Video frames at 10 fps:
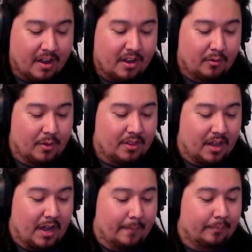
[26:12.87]
with
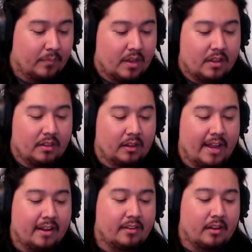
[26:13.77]
the
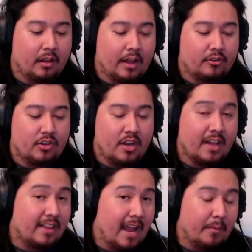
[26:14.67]
Legacy collection, not
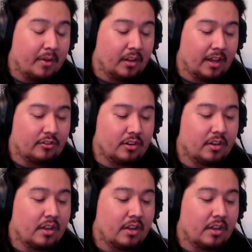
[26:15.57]
the Hammond collection,